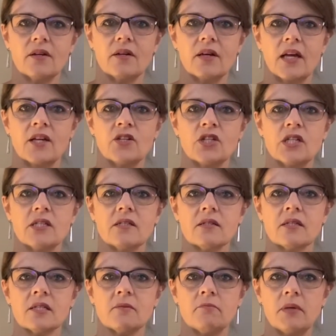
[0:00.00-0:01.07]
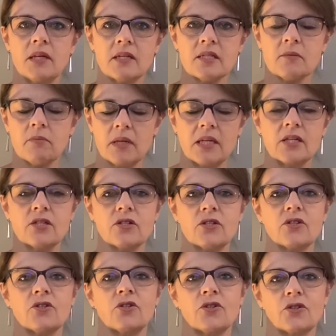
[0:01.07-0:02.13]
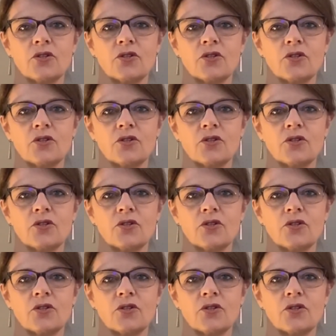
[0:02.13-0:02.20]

And Jesus speaks peace to the